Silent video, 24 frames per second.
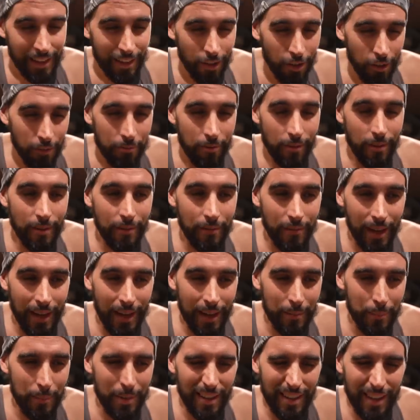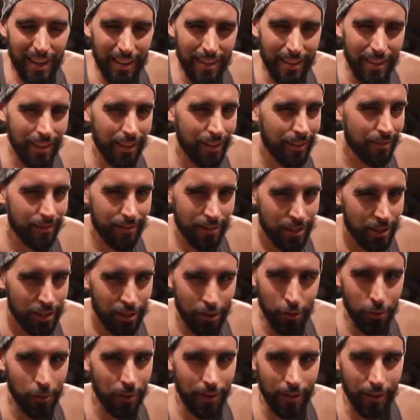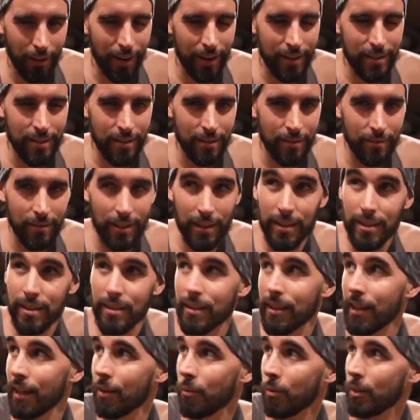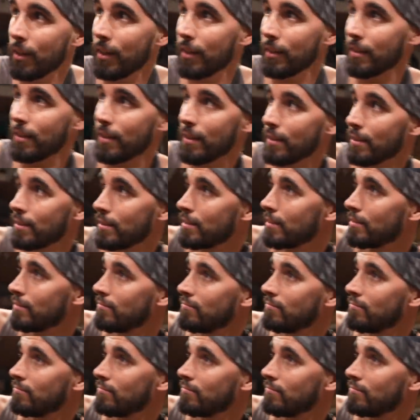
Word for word: looked through the van, but nothing too aggressive. They just kind of went like this.